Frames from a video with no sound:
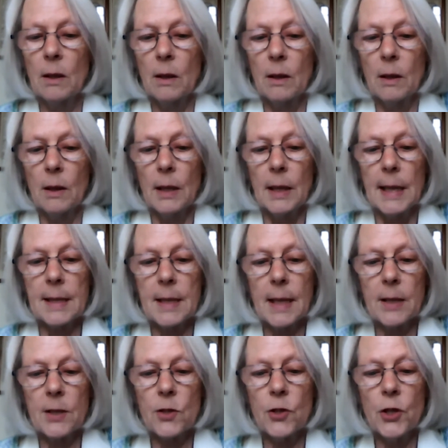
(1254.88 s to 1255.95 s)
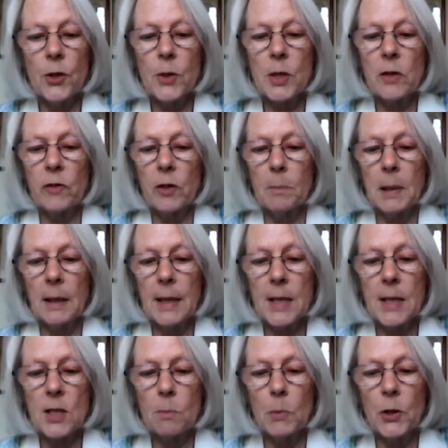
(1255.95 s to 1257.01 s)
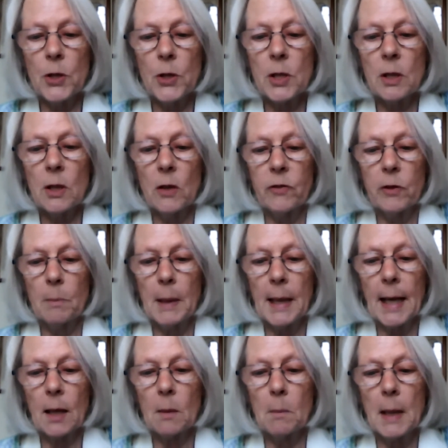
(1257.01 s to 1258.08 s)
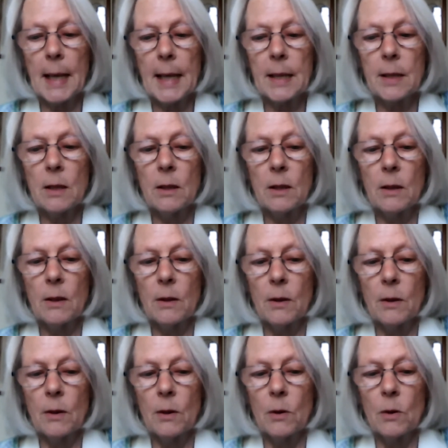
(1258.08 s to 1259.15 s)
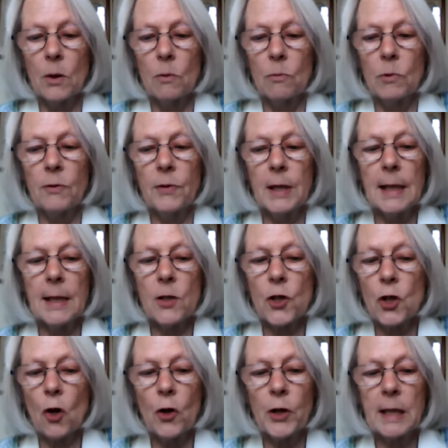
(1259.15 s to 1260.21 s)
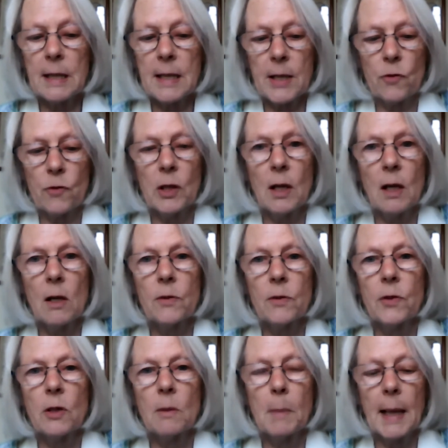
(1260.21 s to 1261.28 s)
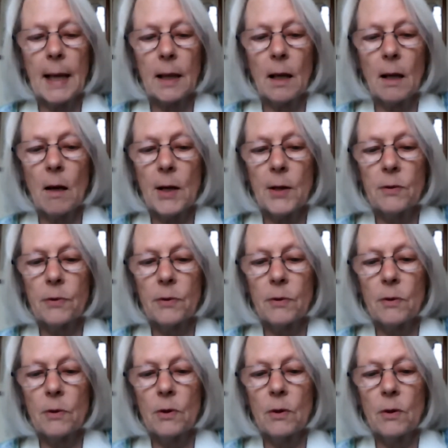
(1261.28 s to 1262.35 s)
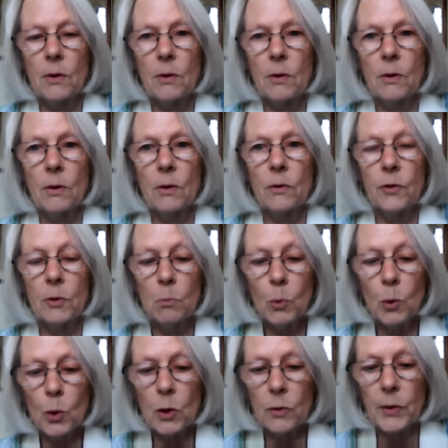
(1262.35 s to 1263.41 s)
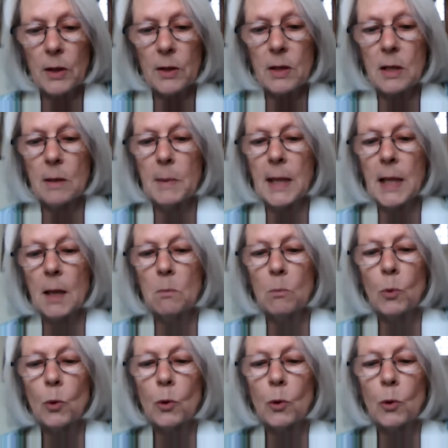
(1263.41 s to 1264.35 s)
It takes news of a police murder of a black man, revealing shocking disregard for a black life, for more of us to become more